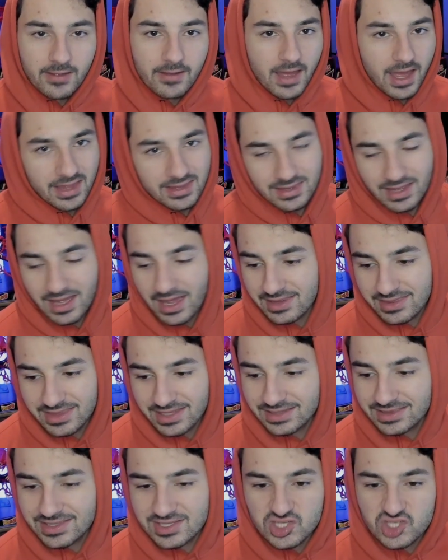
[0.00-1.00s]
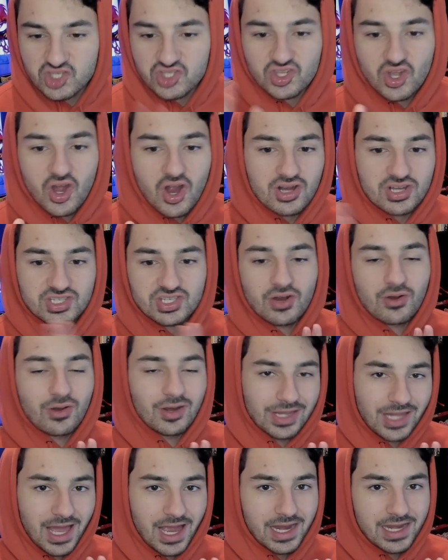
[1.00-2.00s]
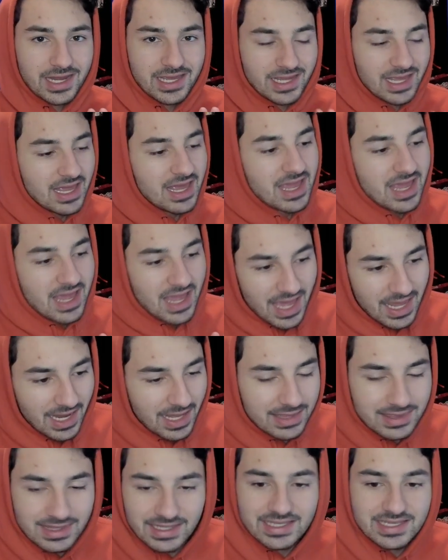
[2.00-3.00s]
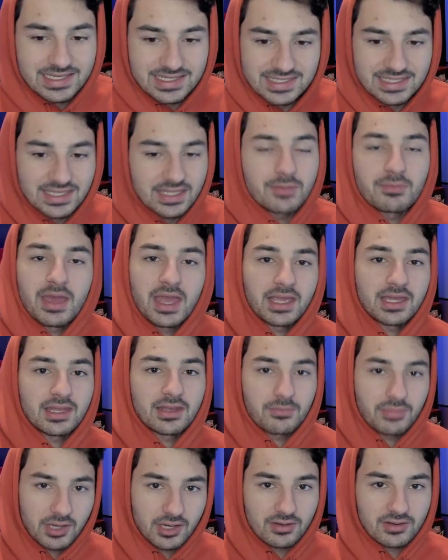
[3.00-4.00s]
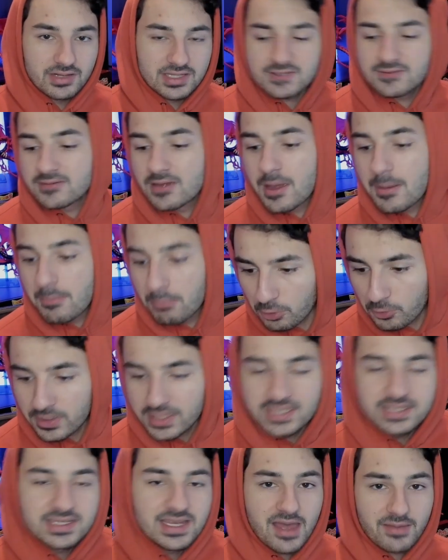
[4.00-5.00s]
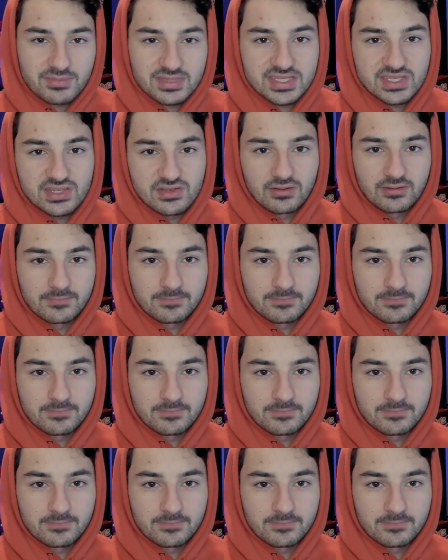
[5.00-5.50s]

I, I think the stars are aligning, and I think he's going to make an appearance pretty damn soon.